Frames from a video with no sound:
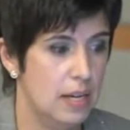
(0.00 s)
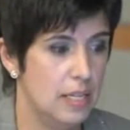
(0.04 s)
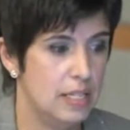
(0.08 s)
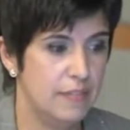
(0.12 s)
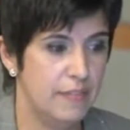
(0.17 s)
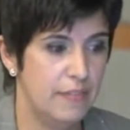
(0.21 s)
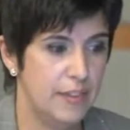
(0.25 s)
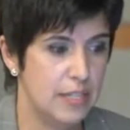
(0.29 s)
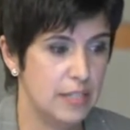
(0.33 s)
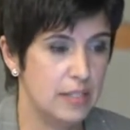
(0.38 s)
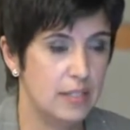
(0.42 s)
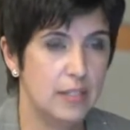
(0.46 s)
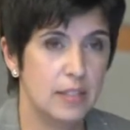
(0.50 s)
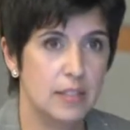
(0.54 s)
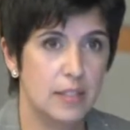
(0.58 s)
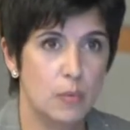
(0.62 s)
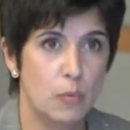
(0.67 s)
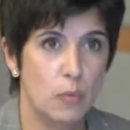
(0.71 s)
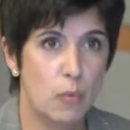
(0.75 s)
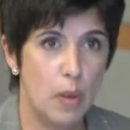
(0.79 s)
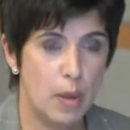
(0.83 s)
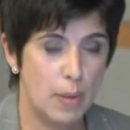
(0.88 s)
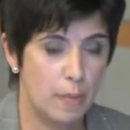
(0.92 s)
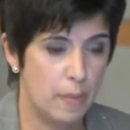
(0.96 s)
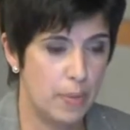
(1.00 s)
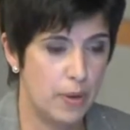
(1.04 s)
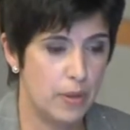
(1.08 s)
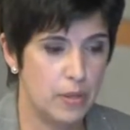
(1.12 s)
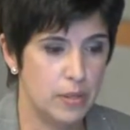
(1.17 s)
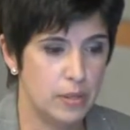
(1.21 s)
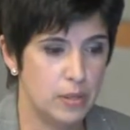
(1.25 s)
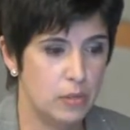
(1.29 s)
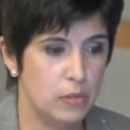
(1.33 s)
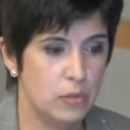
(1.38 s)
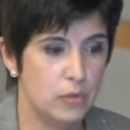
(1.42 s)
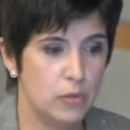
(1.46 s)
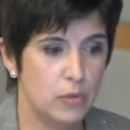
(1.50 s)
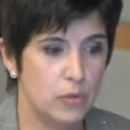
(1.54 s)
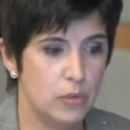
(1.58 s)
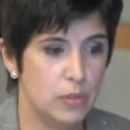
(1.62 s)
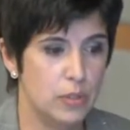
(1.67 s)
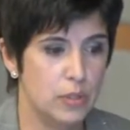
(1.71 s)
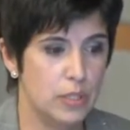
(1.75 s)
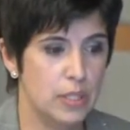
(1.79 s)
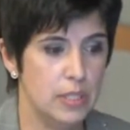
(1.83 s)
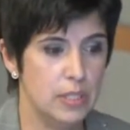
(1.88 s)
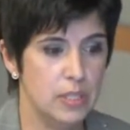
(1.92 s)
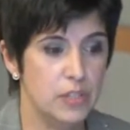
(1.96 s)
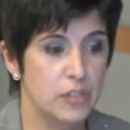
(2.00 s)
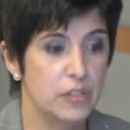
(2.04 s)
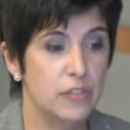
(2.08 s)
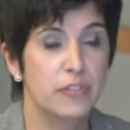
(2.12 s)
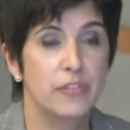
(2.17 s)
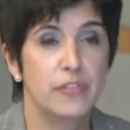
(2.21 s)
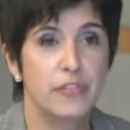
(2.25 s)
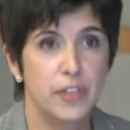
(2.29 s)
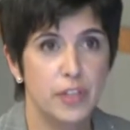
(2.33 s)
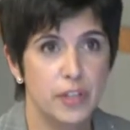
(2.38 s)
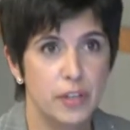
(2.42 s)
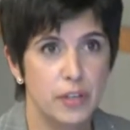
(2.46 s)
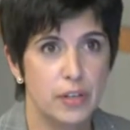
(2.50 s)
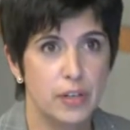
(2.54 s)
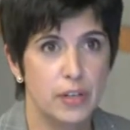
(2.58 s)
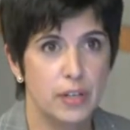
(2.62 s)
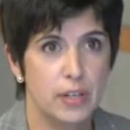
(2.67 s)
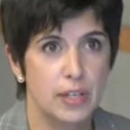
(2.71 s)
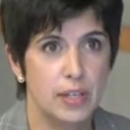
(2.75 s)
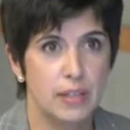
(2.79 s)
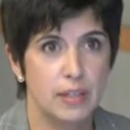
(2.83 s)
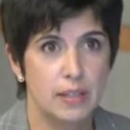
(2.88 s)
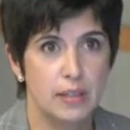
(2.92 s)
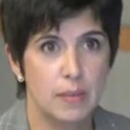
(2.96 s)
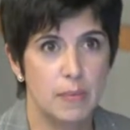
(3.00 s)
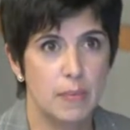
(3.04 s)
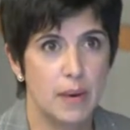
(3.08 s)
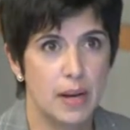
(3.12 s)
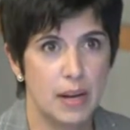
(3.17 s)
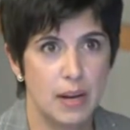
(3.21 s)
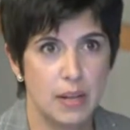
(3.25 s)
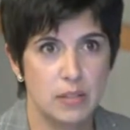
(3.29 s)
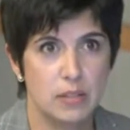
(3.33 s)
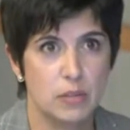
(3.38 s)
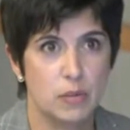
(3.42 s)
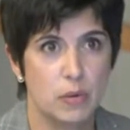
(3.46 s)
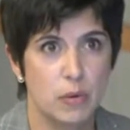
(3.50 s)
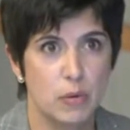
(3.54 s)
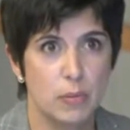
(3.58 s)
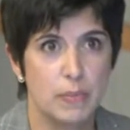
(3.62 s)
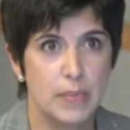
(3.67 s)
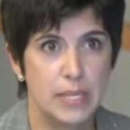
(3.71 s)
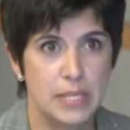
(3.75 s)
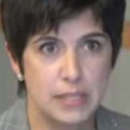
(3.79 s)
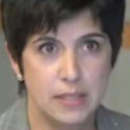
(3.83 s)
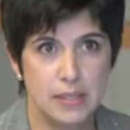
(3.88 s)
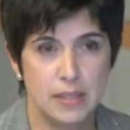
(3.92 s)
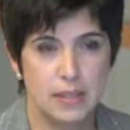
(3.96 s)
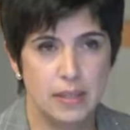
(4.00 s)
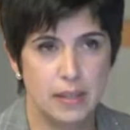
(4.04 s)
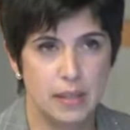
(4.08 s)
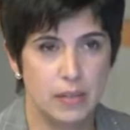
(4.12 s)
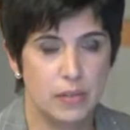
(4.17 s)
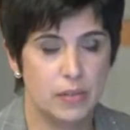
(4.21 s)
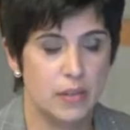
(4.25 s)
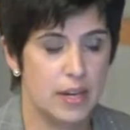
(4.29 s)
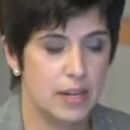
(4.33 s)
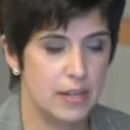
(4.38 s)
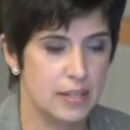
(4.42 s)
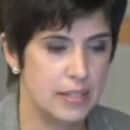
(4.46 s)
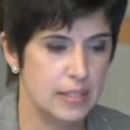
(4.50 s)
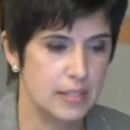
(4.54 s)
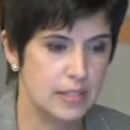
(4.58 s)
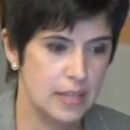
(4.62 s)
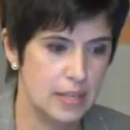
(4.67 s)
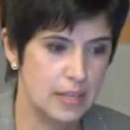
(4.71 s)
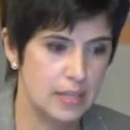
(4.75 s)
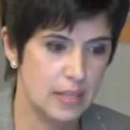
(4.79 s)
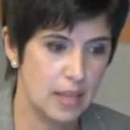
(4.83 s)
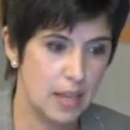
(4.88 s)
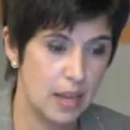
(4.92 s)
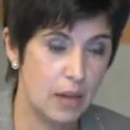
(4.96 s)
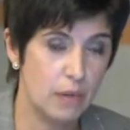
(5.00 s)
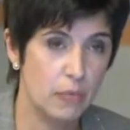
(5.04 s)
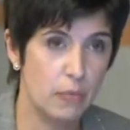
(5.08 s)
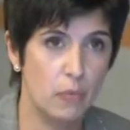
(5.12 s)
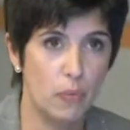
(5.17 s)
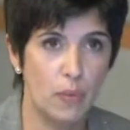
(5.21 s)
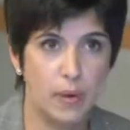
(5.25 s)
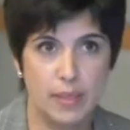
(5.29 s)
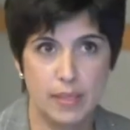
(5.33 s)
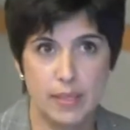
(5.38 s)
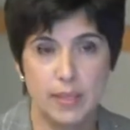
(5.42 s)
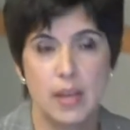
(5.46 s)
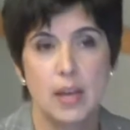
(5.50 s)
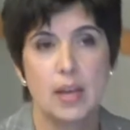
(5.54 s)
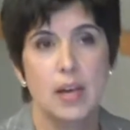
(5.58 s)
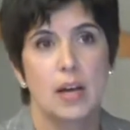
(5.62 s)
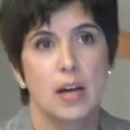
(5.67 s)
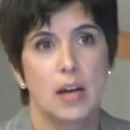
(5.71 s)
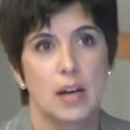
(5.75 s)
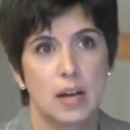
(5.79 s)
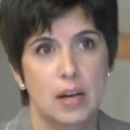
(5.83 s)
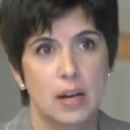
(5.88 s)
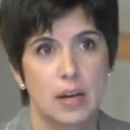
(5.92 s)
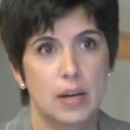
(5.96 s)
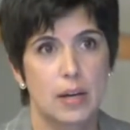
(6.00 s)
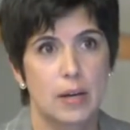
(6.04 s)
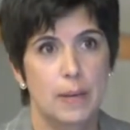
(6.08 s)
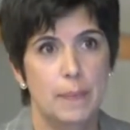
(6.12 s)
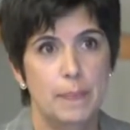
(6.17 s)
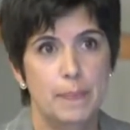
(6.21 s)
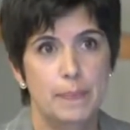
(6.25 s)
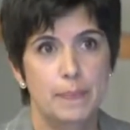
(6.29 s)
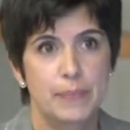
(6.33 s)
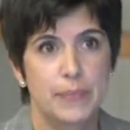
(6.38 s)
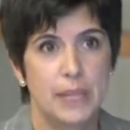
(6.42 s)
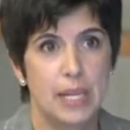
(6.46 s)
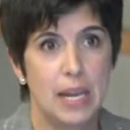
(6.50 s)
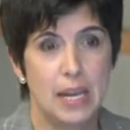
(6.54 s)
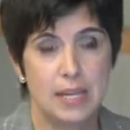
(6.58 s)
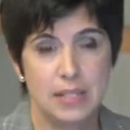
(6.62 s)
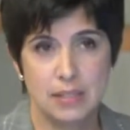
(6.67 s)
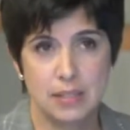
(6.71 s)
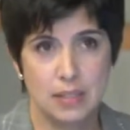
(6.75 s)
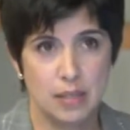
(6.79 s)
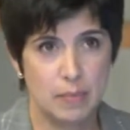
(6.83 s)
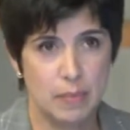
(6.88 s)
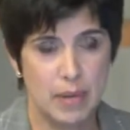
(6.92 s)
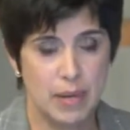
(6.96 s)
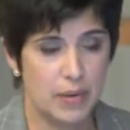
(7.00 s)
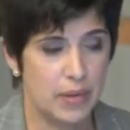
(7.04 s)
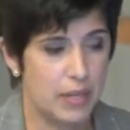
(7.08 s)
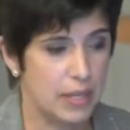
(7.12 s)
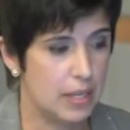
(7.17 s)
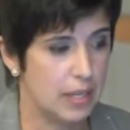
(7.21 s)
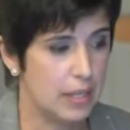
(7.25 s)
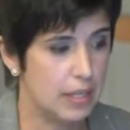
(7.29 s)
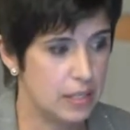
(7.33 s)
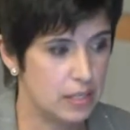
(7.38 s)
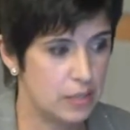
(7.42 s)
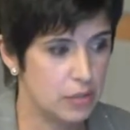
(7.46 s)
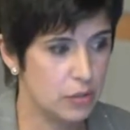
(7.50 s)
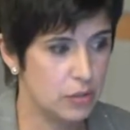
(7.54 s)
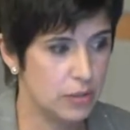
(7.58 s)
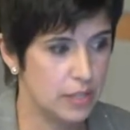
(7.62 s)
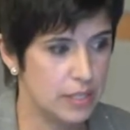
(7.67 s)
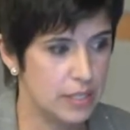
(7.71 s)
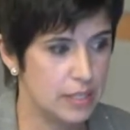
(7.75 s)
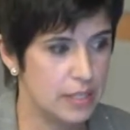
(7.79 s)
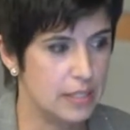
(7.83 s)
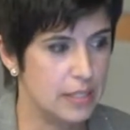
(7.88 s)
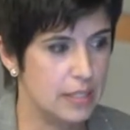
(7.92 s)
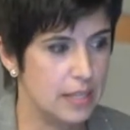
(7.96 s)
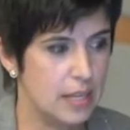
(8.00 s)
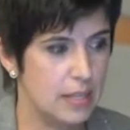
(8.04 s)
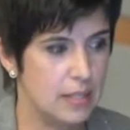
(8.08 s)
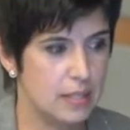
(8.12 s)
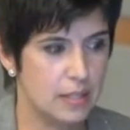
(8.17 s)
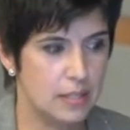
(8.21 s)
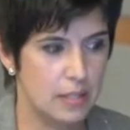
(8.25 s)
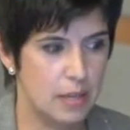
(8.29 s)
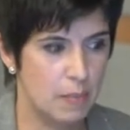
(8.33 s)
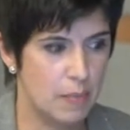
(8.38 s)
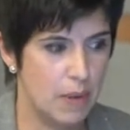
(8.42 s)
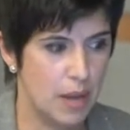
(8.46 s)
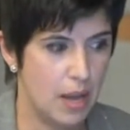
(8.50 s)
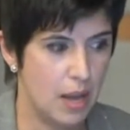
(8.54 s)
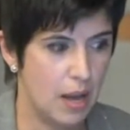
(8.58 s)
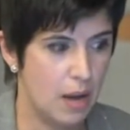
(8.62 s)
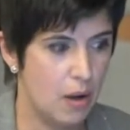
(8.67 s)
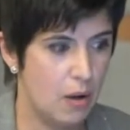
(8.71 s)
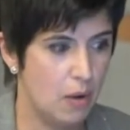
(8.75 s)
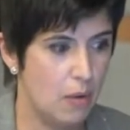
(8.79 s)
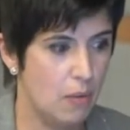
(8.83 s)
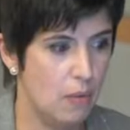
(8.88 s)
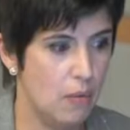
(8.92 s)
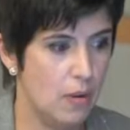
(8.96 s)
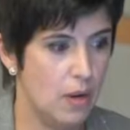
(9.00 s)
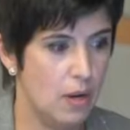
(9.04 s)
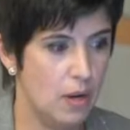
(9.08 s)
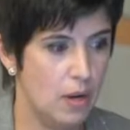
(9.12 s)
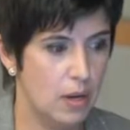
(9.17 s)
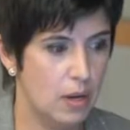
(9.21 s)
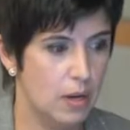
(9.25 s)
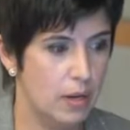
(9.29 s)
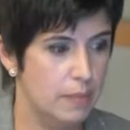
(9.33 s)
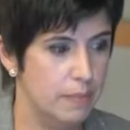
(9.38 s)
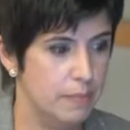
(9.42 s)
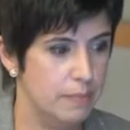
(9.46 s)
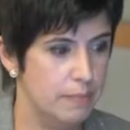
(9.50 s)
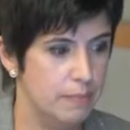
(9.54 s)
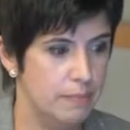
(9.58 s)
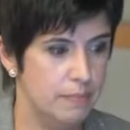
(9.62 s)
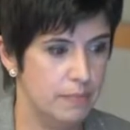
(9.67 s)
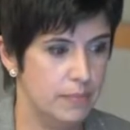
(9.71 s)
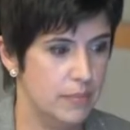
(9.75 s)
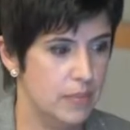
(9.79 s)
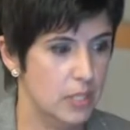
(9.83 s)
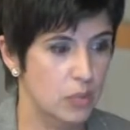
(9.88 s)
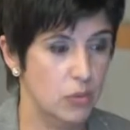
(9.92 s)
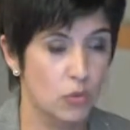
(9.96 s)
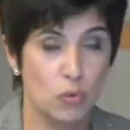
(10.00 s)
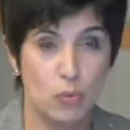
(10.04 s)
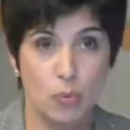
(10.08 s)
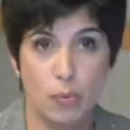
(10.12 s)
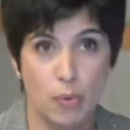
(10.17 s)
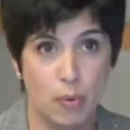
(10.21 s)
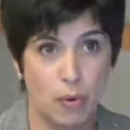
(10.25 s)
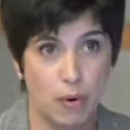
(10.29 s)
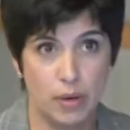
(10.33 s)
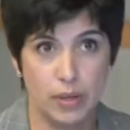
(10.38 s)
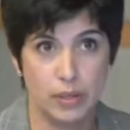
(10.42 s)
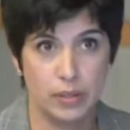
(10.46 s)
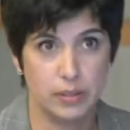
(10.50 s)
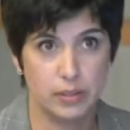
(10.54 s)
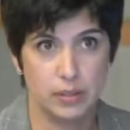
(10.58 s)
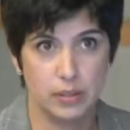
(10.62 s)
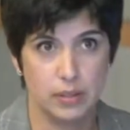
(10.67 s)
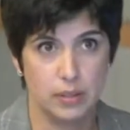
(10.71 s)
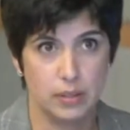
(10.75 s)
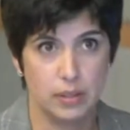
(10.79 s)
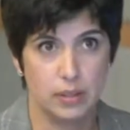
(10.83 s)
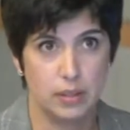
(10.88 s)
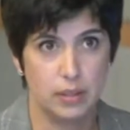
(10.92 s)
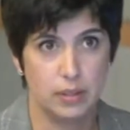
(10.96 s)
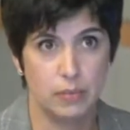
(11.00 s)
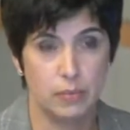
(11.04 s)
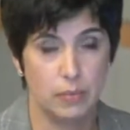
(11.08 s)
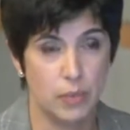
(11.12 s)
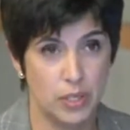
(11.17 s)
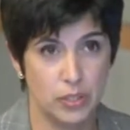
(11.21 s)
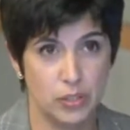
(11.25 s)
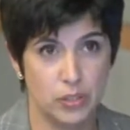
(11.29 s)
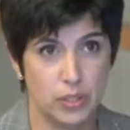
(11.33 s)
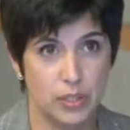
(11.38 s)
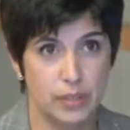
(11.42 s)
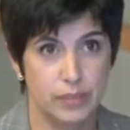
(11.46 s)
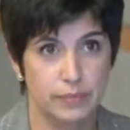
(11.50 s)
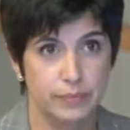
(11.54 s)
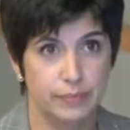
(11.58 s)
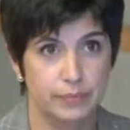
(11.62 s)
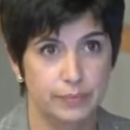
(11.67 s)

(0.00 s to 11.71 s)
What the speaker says: advanced weapons could interfere in the bilateral meeting that United States have with Latin America countries that somehow support Russia?